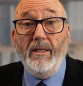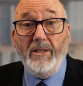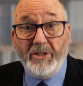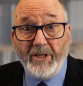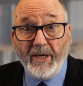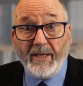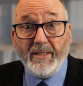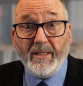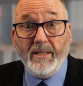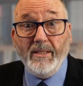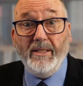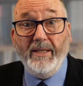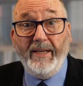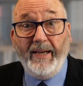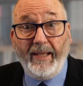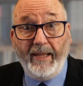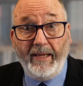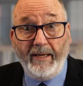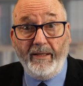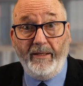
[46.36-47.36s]
Just as in
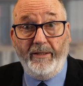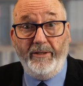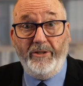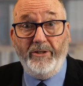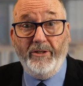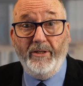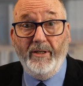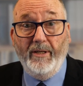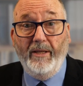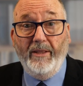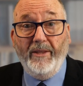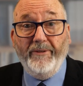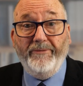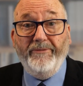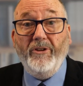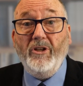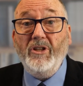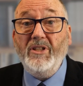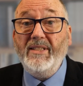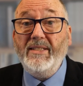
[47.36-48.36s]
English, the
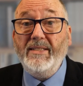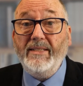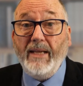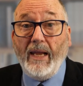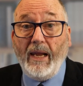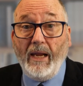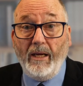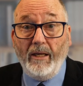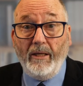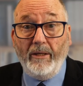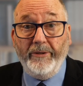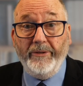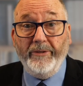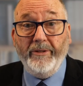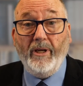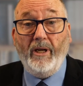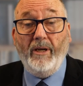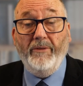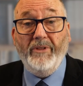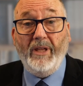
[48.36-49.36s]
first
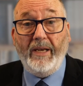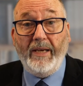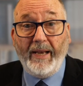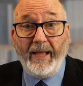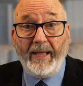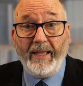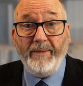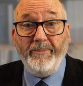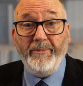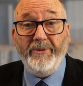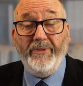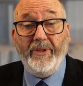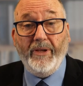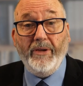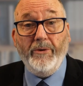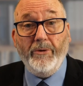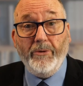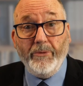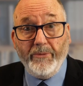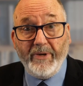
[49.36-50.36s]
sound of the name of the
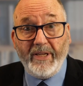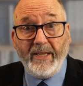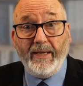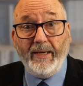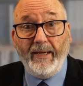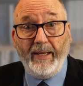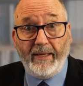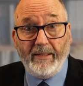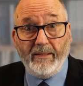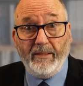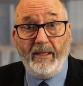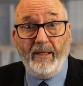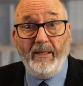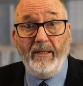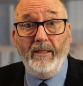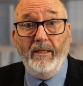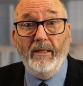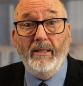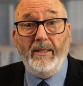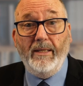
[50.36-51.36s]
Greek
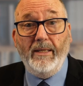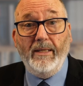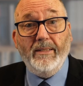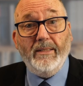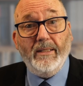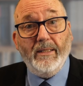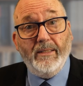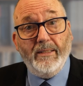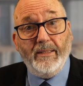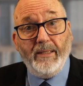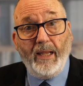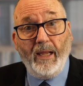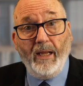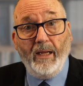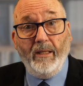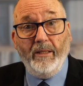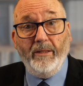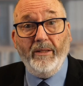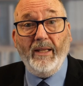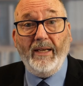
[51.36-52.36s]
letter is the
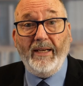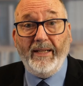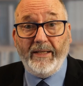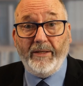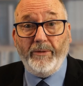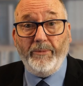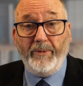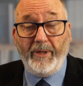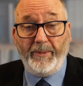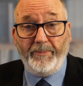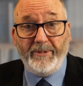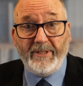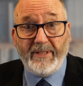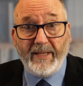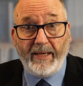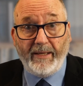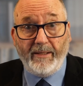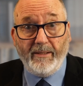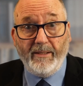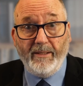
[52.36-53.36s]
sound the letter
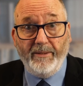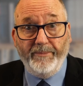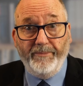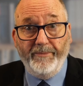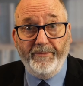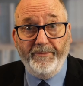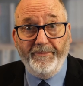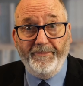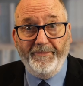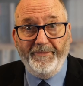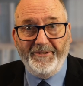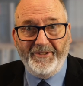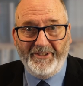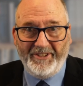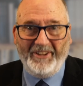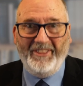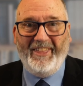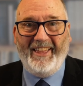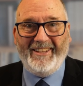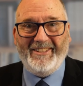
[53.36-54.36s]
represents.
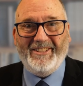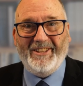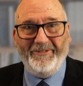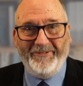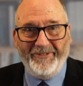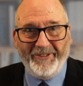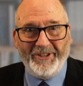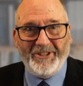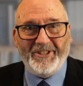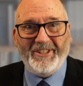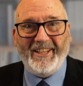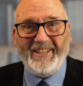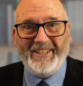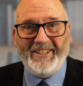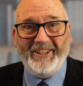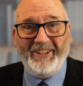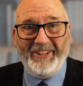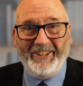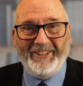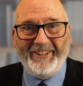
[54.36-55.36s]
So that's the first thing
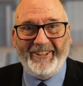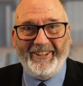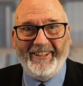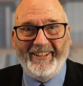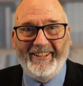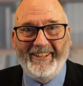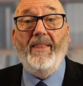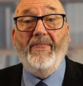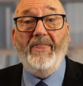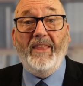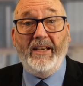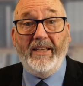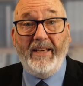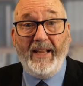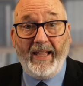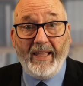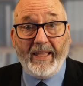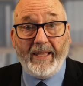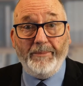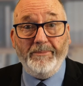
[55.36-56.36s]
to learn, the
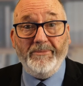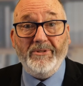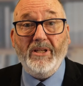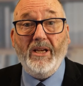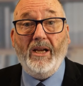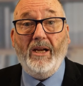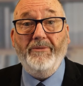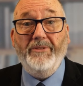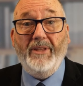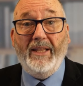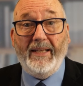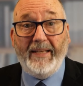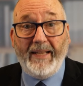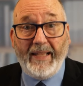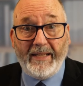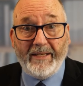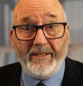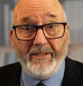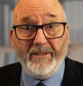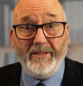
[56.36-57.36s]
names of the
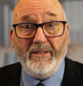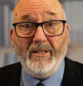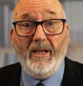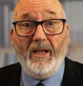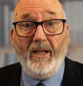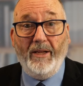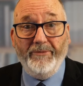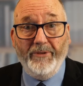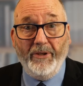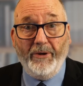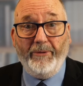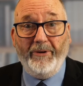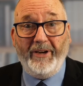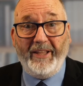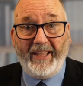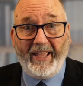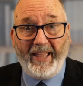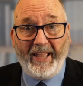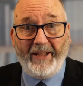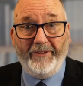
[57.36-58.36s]
letters of the
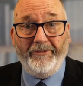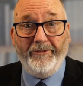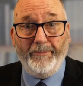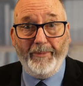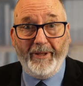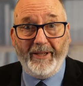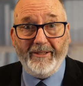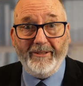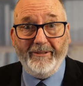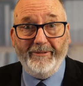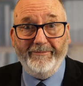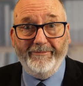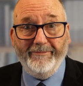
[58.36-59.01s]
Greek alphabet.